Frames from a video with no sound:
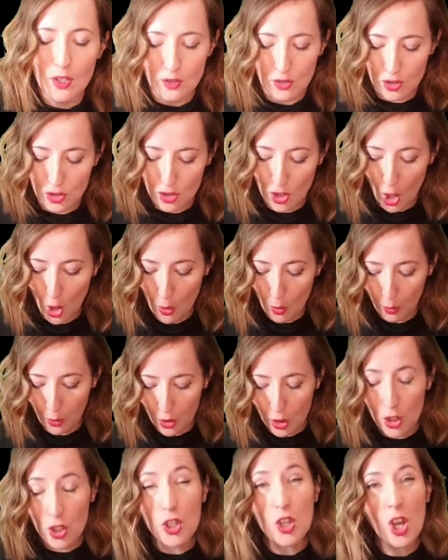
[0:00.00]

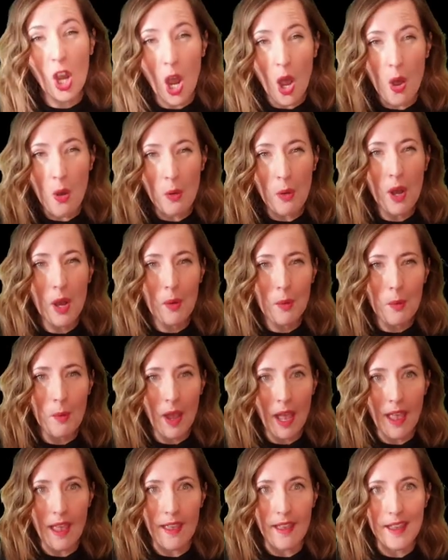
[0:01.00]
So go
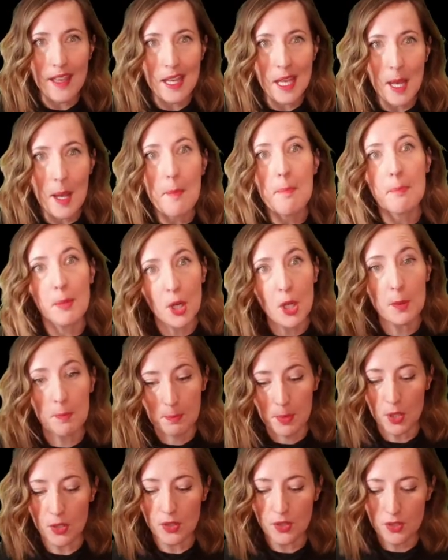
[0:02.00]
away,
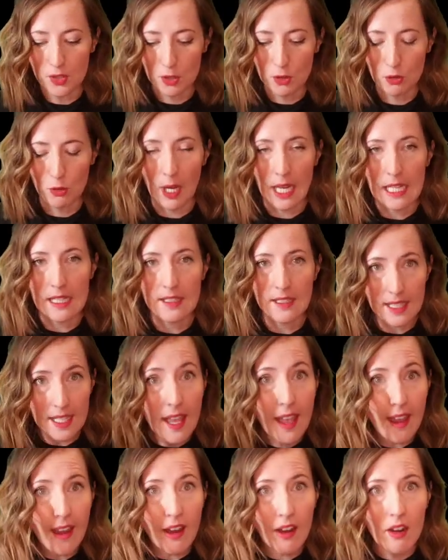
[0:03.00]
purple, scraggly
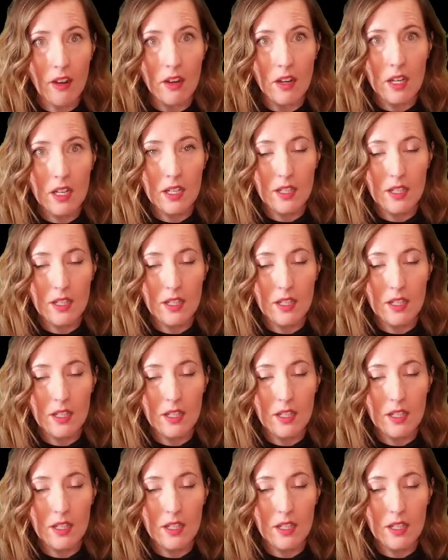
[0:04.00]
hair."